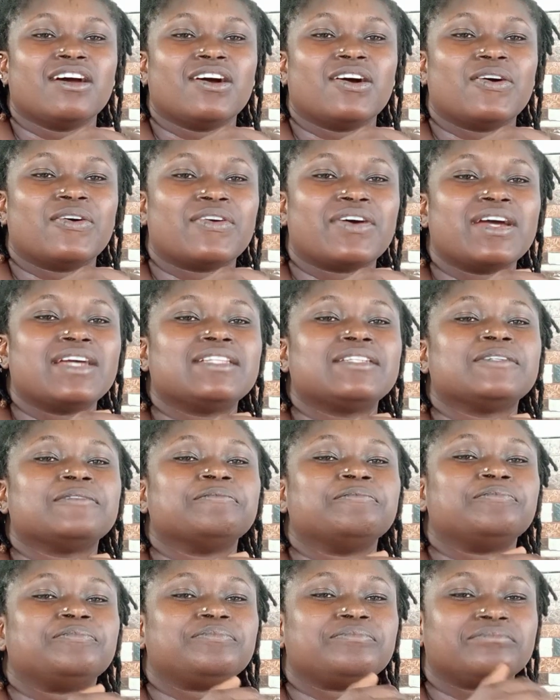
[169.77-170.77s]
All right,
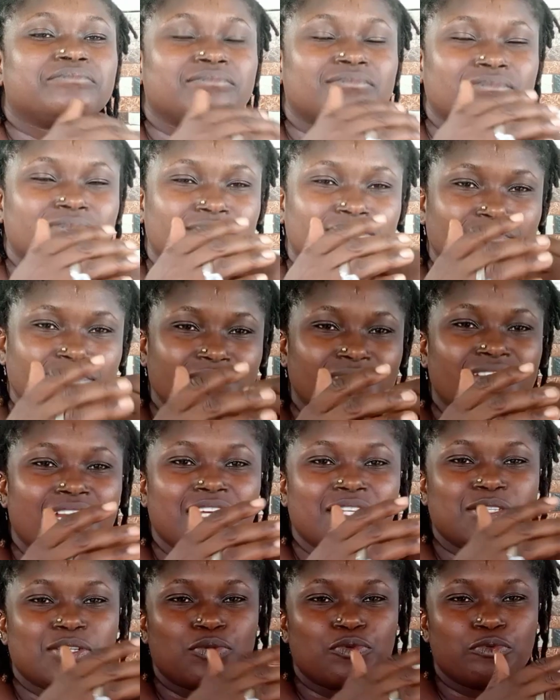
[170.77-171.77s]

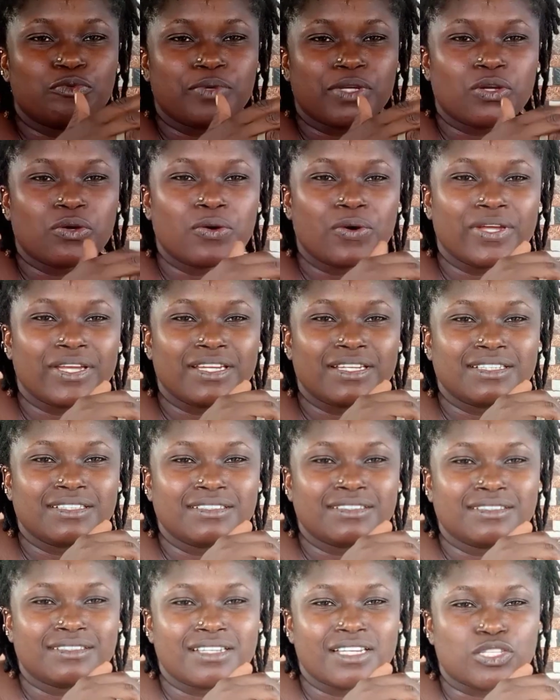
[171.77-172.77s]
so we'll be going,
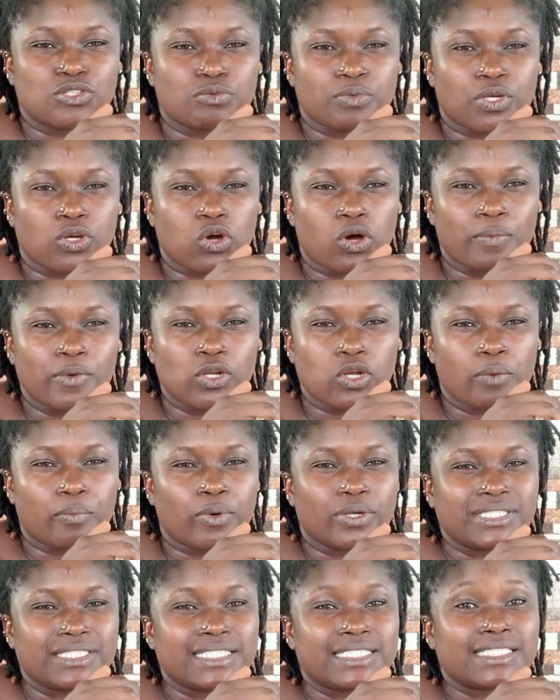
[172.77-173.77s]
it will be coming up
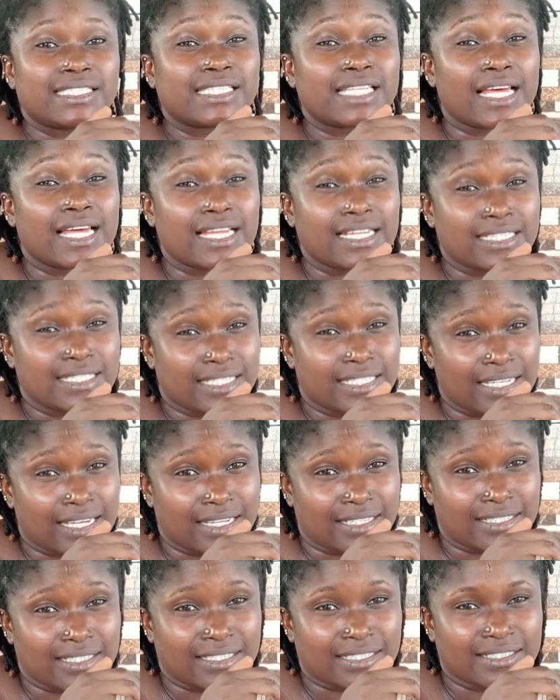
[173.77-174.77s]
on the
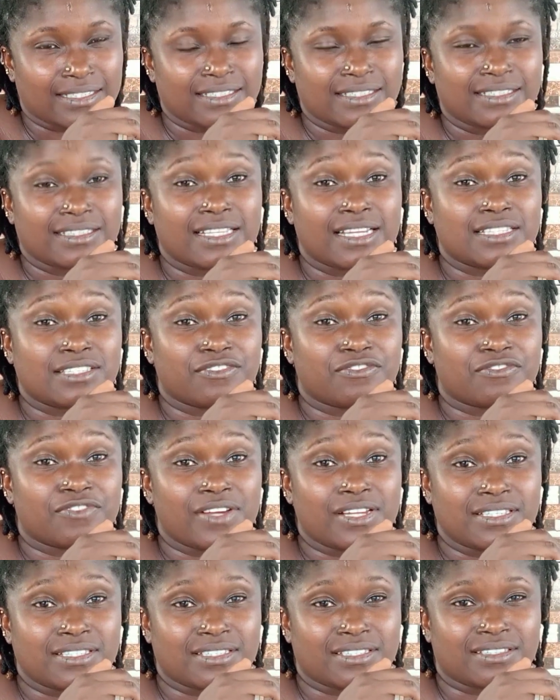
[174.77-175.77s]

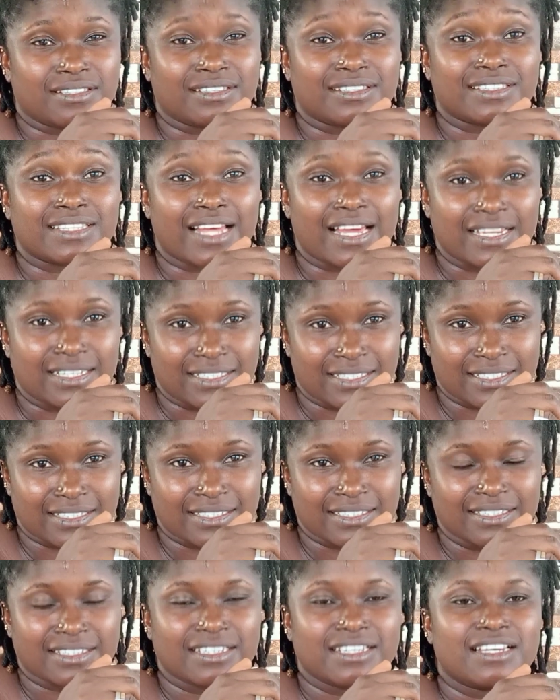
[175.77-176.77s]
31st night
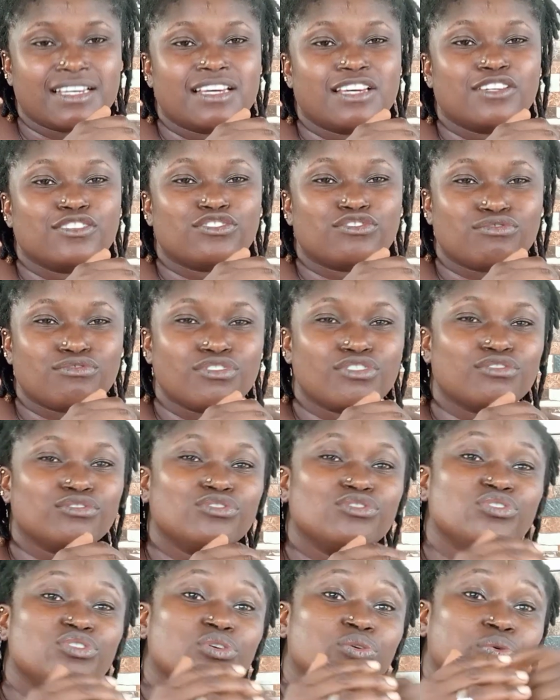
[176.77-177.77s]
stroke
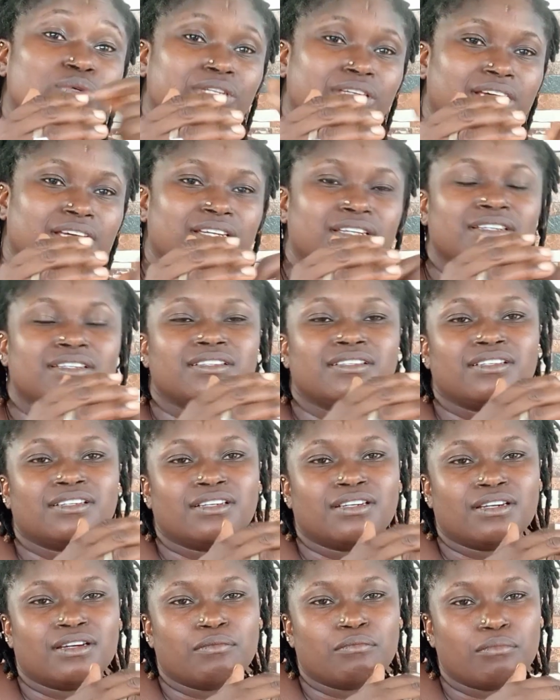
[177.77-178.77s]
New Year
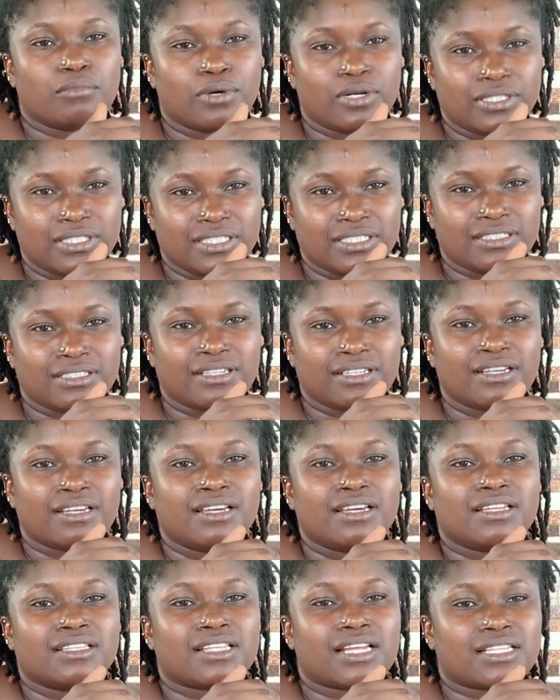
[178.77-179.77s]
morning.
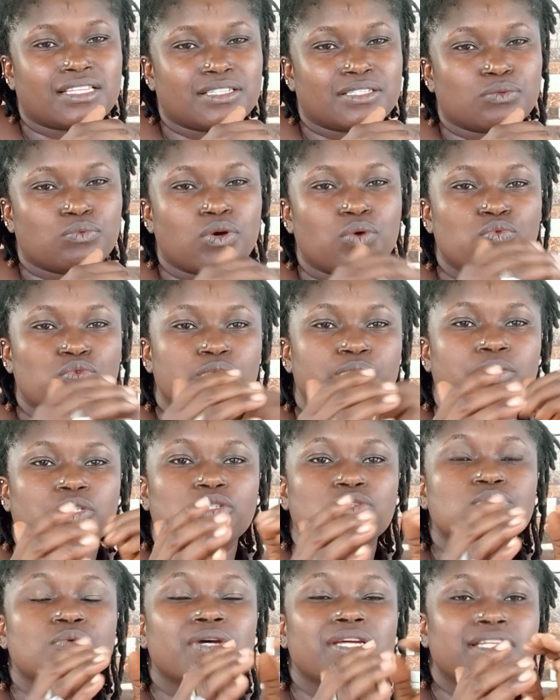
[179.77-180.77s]
That is when we'll be
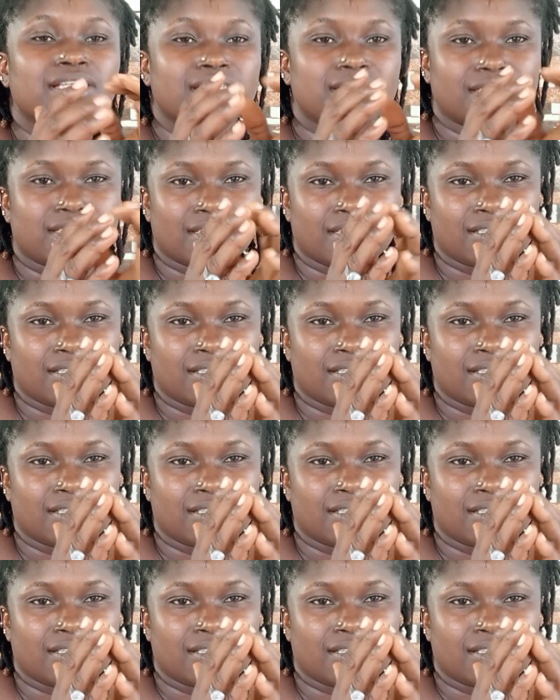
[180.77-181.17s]
doing it.